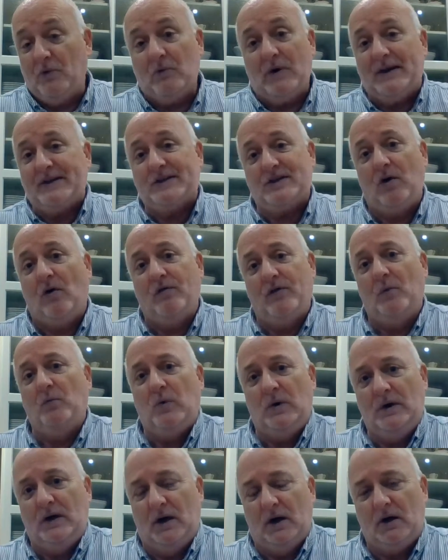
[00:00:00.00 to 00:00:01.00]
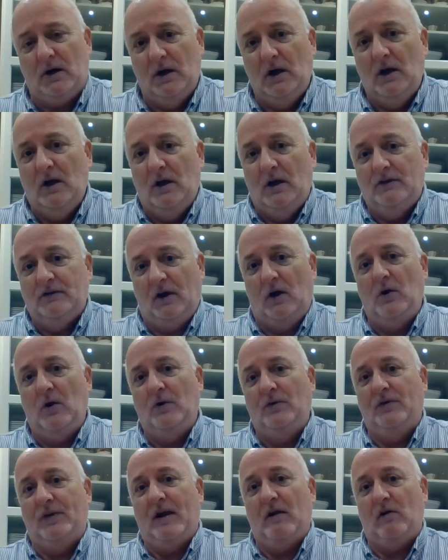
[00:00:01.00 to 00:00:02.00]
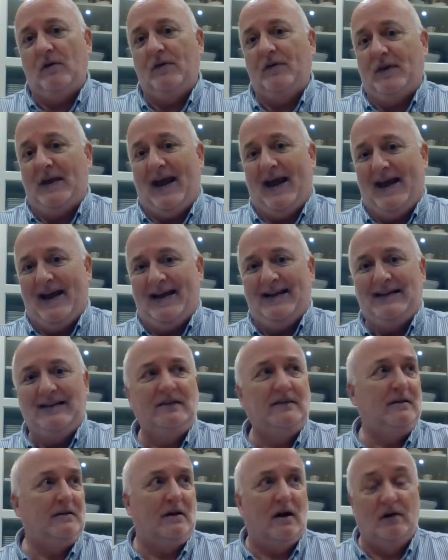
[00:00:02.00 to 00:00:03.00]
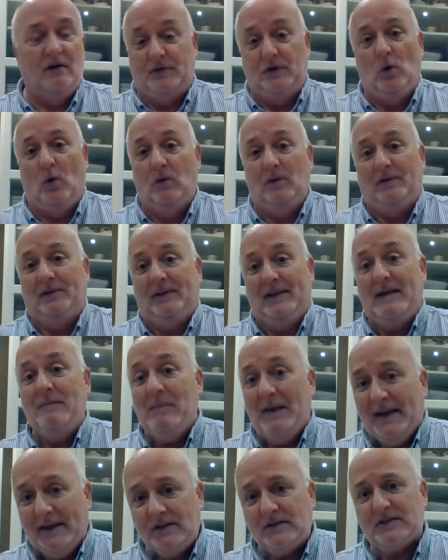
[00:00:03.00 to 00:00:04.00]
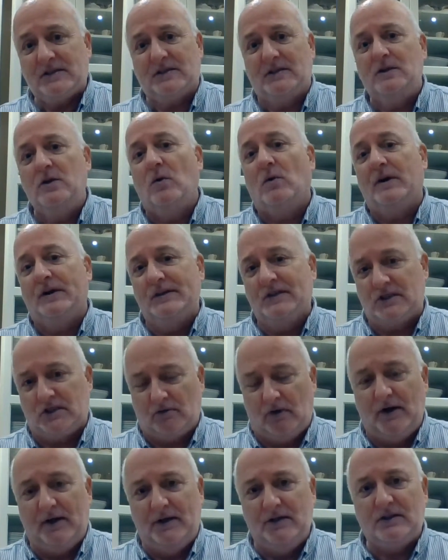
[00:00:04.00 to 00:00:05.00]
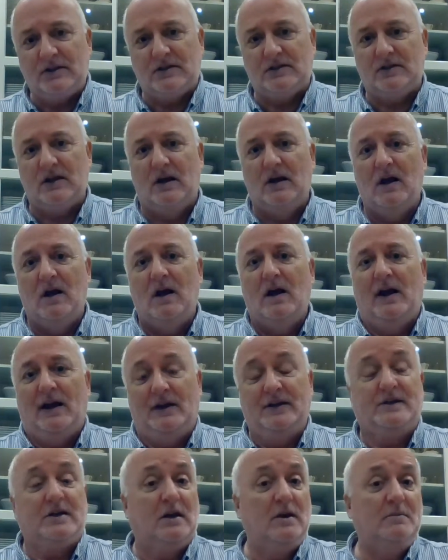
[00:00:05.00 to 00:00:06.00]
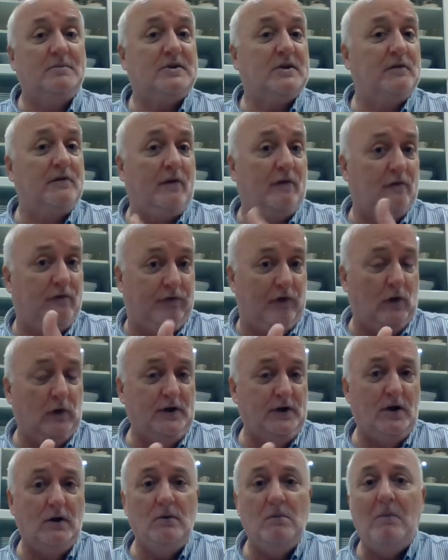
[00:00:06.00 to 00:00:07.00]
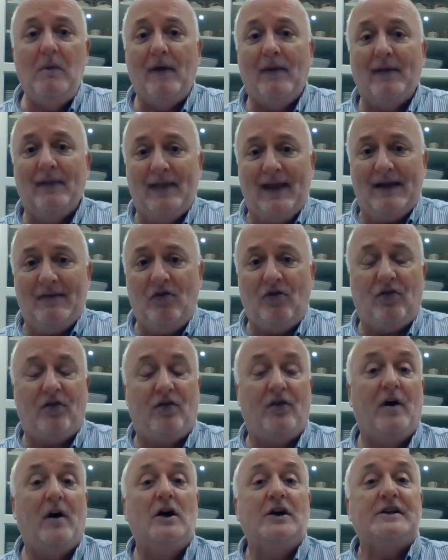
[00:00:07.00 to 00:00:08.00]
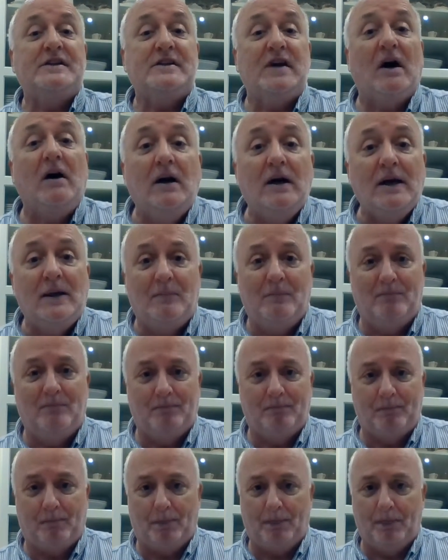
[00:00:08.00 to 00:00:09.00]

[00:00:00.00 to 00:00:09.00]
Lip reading: the rest of the work. So they're at the end of your limits, your constraints in terms of volume, length, time.